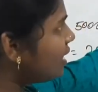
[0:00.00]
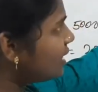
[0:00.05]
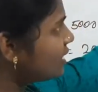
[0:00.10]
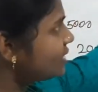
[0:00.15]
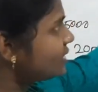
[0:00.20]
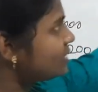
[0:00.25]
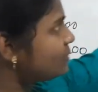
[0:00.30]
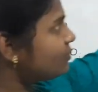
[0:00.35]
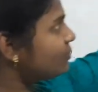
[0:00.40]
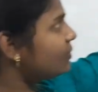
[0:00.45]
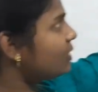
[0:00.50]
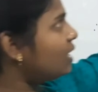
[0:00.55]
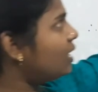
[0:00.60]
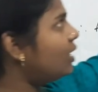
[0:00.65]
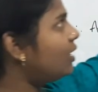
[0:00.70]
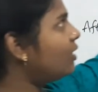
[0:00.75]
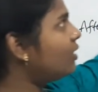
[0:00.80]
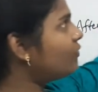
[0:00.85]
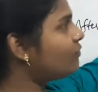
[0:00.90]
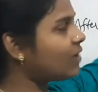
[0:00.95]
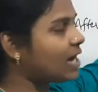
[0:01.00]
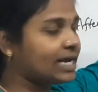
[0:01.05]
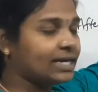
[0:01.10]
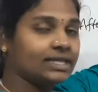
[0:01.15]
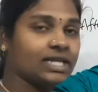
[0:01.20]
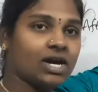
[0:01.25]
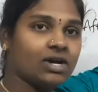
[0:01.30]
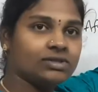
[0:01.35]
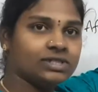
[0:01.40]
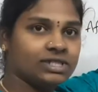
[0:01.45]
is
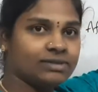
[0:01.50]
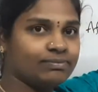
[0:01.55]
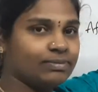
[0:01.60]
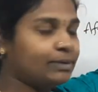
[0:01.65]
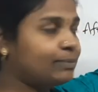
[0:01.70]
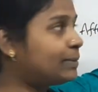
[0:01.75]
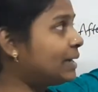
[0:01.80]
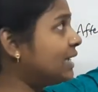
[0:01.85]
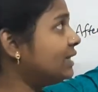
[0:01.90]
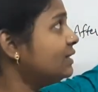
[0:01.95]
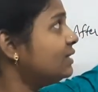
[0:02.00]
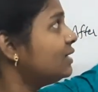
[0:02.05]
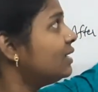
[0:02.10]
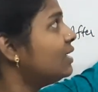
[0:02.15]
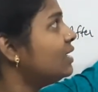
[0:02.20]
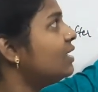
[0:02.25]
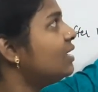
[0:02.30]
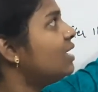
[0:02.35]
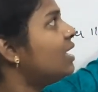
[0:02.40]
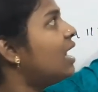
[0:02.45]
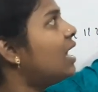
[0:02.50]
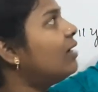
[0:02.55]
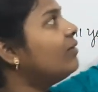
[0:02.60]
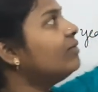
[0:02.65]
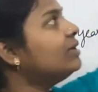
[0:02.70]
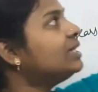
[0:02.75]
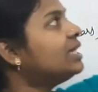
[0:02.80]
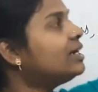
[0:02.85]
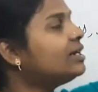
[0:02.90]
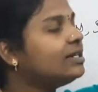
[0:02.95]
5,000 per month
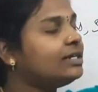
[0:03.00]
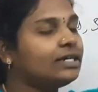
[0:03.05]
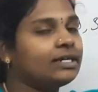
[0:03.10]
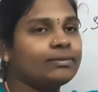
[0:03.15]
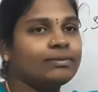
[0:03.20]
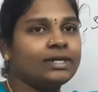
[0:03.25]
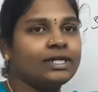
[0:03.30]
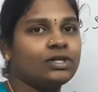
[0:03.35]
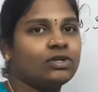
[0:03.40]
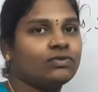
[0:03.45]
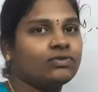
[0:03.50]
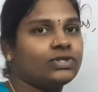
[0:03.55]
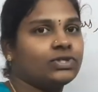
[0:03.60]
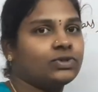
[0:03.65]
with an increment of